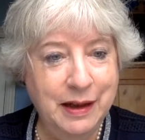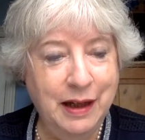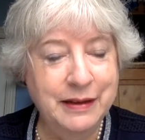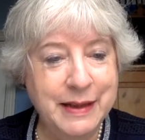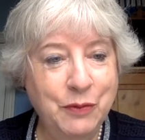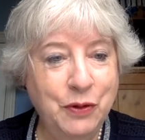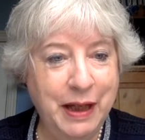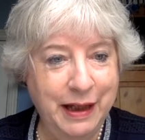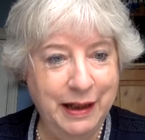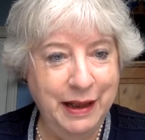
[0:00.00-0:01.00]
And this
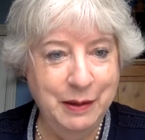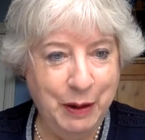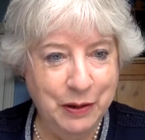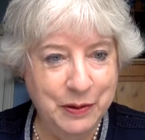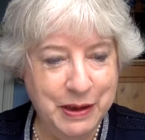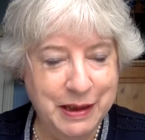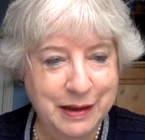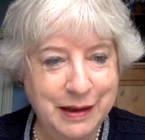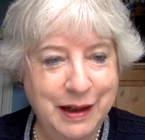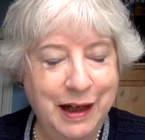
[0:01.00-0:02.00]
morning in the post,
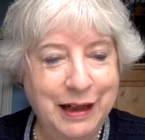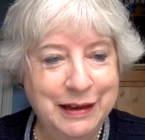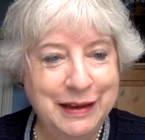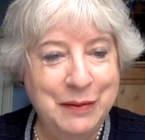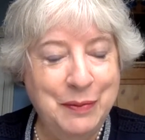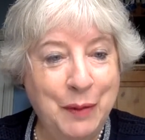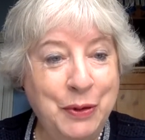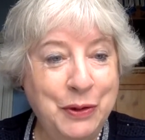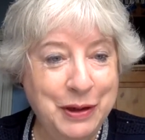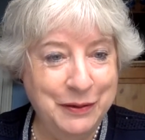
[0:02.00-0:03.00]
a
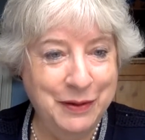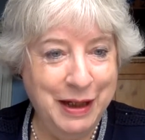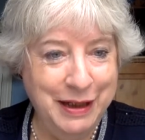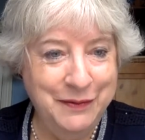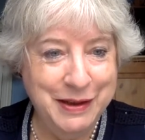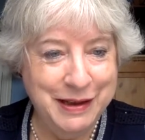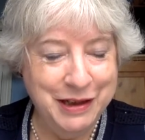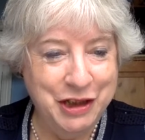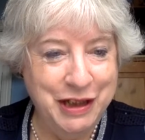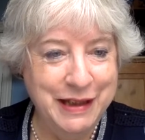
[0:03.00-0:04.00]
book arrived
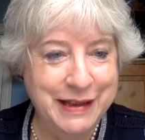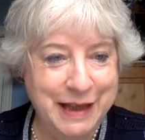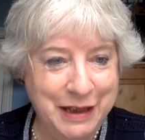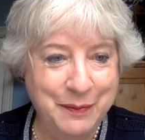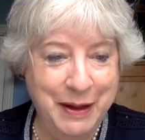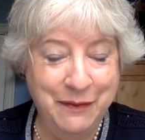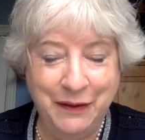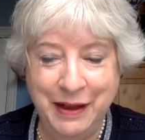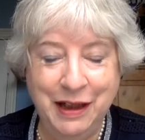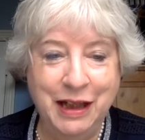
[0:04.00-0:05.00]
that she sent me
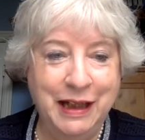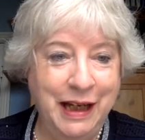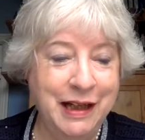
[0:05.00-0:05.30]
very kindly.